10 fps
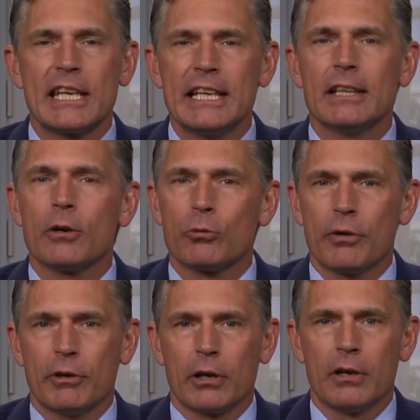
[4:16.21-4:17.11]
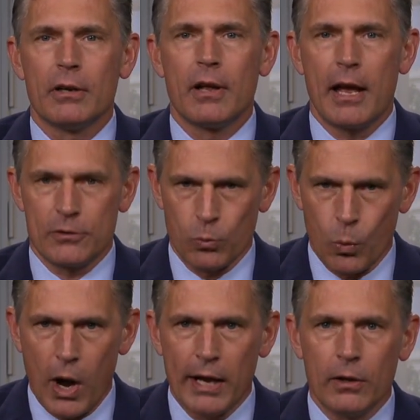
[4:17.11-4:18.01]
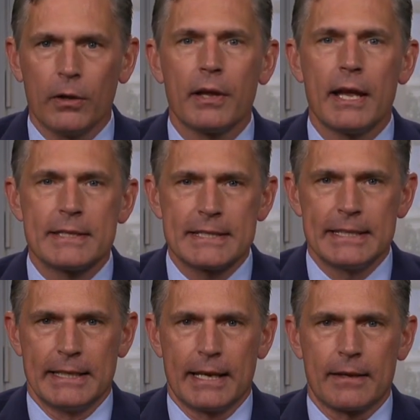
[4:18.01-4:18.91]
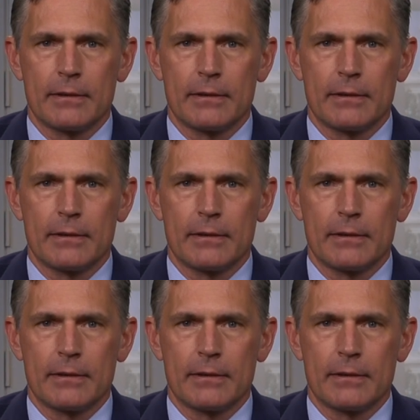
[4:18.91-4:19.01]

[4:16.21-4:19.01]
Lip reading: Gila River as wild and scenic.